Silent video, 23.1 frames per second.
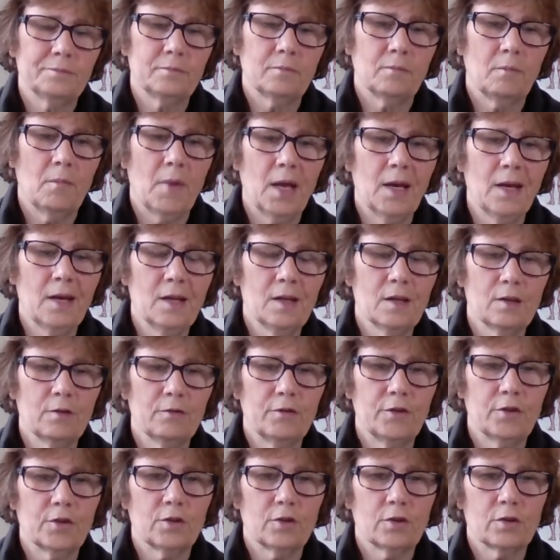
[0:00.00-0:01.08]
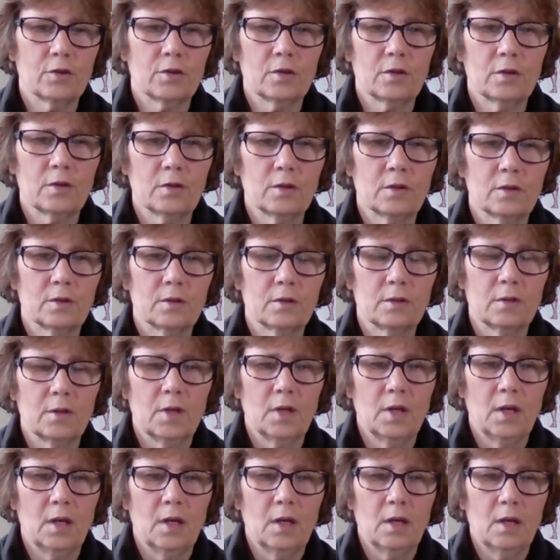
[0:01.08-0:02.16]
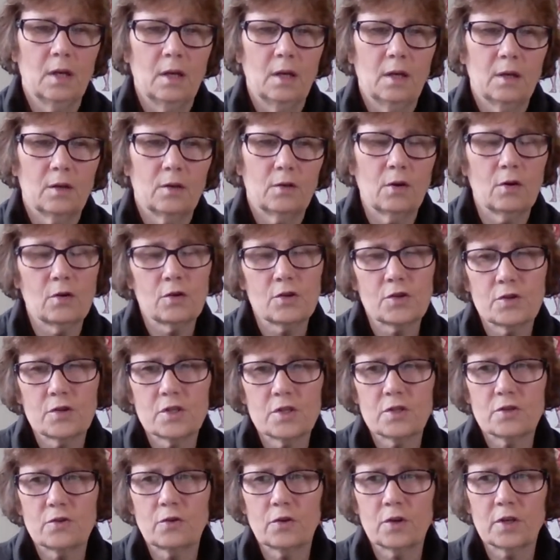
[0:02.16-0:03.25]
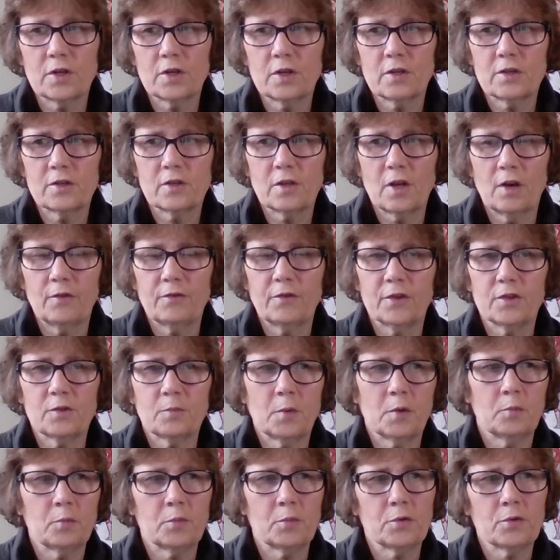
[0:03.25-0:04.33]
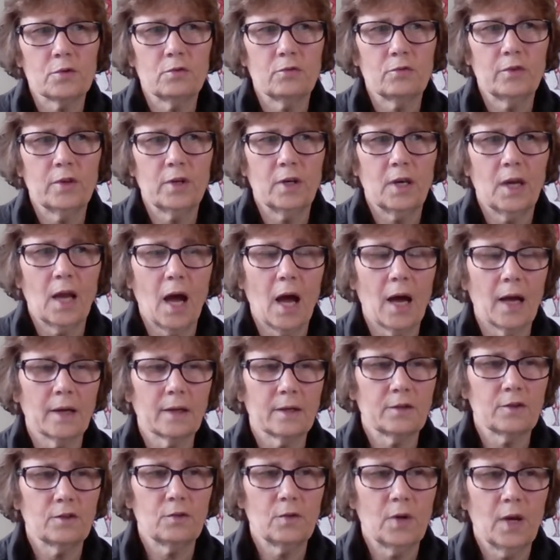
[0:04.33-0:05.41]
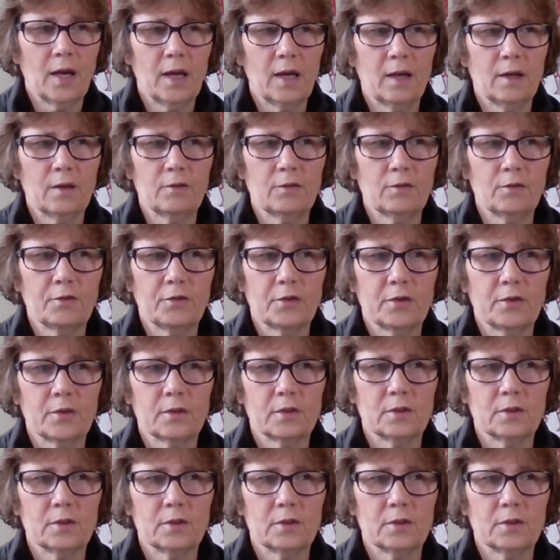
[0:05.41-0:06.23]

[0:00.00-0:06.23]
Many of your grocery store stuff has been proven not to have